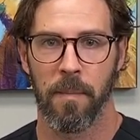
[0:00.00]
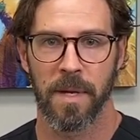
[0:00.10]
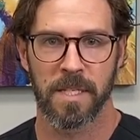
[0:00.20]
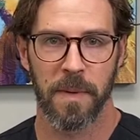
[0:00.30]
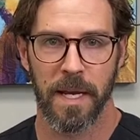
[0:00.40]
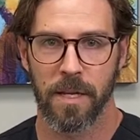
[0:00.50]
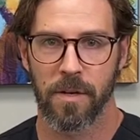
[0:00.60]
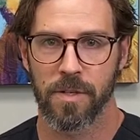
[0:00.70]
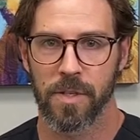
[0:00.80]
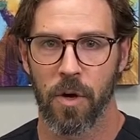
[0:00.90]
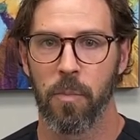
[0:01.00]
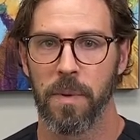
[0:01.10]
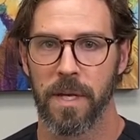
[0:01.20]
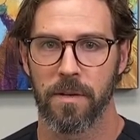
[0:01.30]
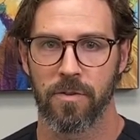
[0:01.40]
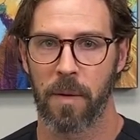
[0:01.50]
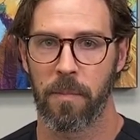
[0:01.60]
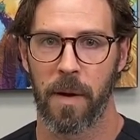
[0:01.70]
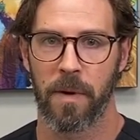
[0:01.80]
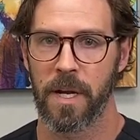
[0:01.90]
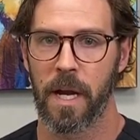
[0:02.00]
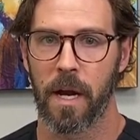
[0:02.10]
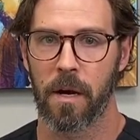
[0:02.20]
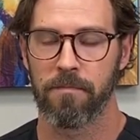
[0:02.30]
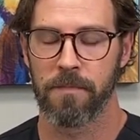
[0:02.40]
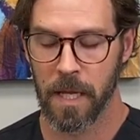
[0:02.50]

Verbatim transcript: expanding your scope in direct primary care.